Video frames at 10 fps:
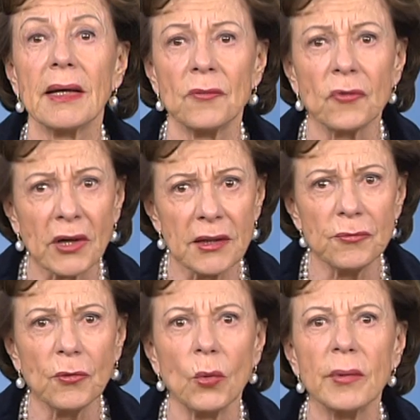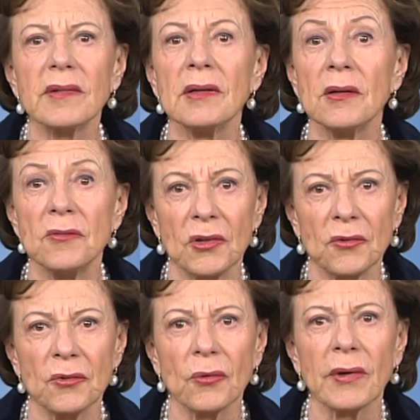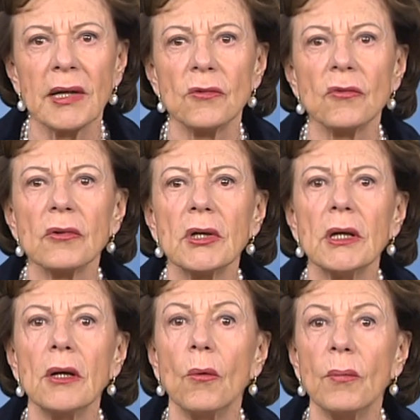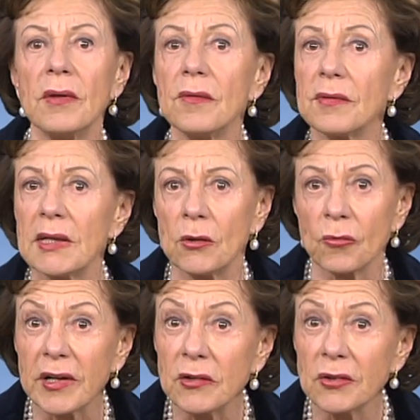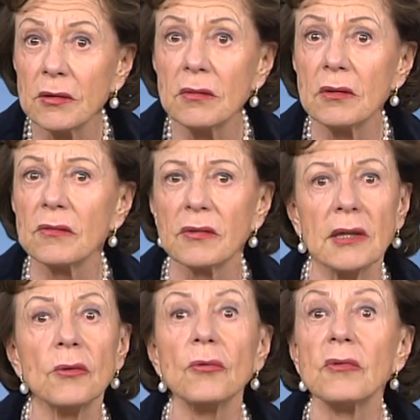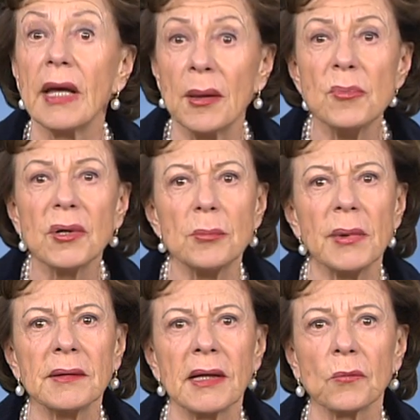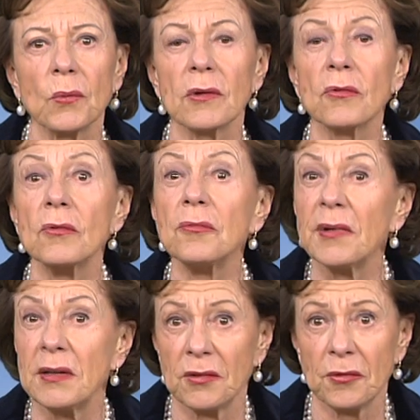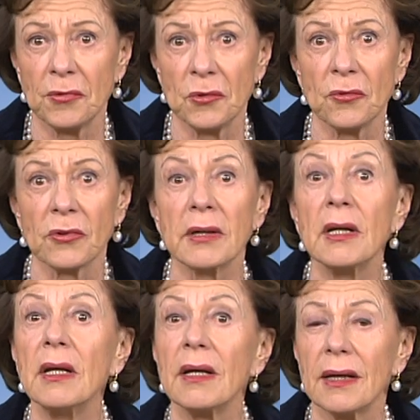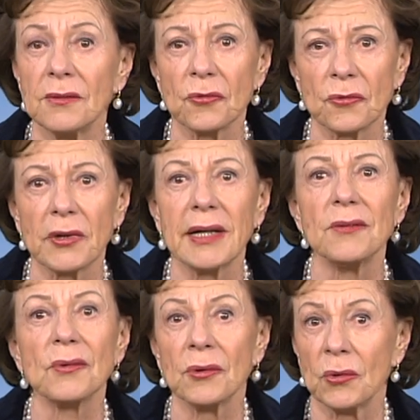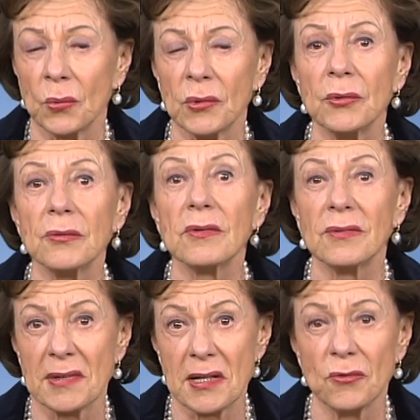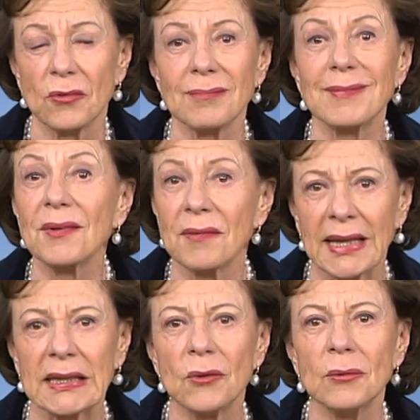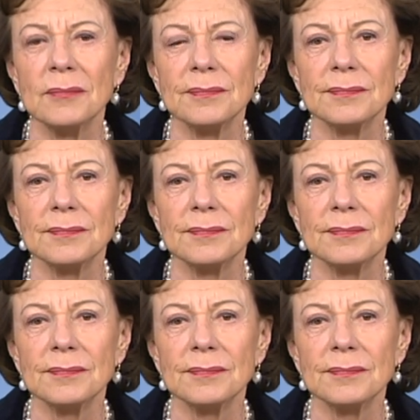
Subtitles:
and drive forward in a digital age, with innovation, skills and broadband networks to face the future and stride on the world stage. Thank you.